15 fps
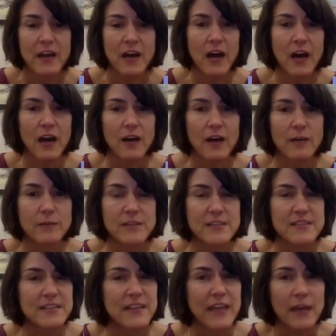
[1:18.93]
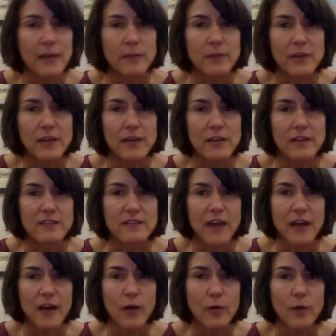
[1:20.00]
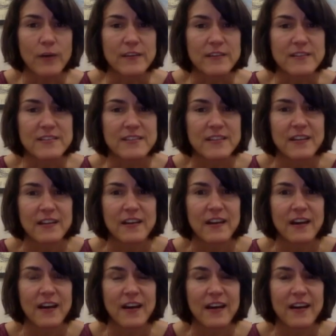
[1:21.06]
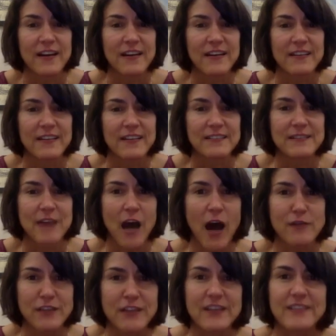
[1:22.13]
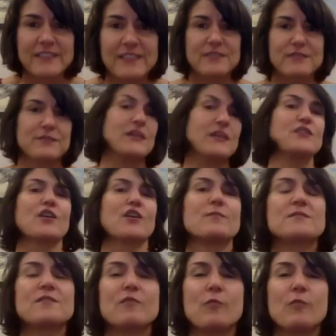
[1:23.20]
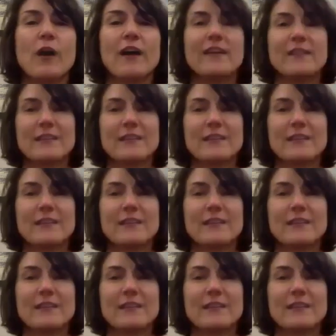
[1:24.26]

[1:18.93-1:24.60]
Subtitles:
because the name is not always obvious in terms of what